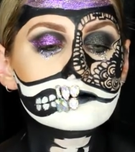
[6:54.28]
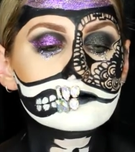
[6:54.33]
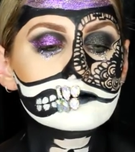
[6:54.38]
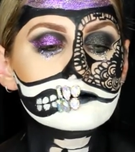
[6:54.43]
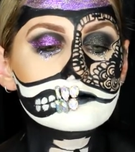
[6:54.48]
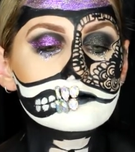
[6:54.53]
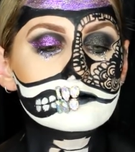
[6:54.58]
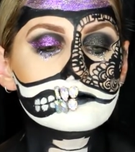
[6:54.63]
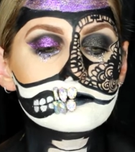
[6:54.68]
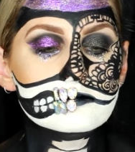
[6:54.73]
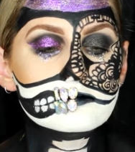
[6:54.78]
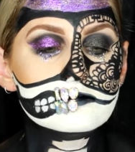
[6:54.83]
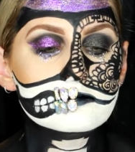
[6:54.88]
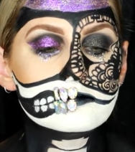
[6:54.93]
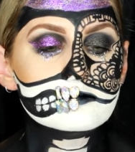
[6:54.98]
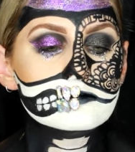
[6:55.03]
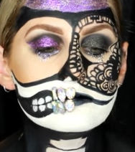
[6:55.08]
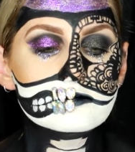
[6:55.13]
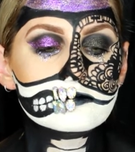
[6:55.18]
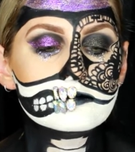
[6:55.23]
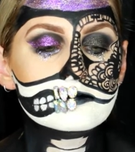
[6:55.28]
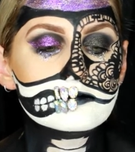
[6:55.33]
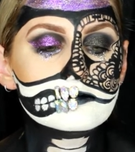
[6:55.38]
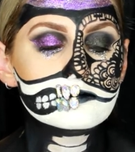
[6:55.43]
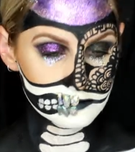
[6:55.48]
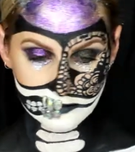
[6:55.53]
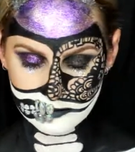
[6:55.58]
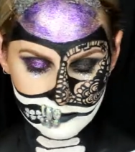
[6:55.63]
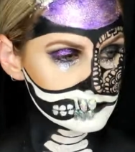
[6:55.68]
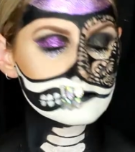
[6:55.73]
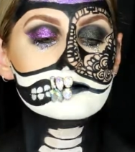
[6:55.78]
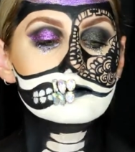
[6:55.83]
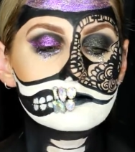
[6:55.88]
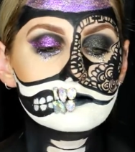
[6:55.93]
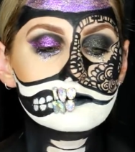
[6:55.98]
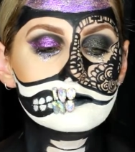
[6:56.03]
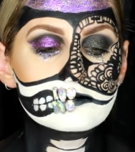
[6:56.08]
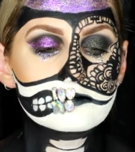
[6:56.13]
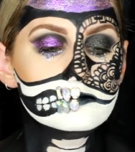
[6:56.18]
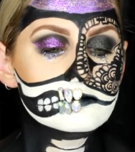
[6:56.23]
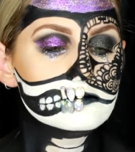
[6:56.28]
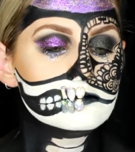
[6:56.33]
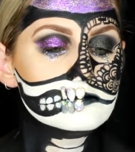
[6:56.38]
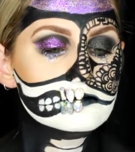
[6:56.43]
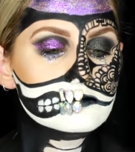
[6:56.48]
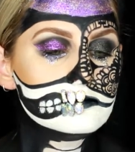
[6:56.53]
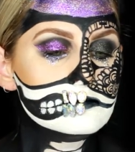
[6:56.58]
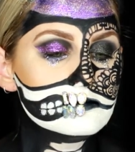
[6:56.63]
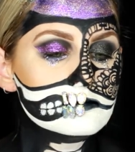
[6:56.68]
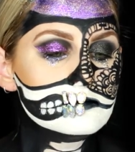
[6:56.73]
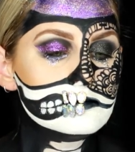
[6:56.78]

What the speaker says: So just crisping up those neck bones.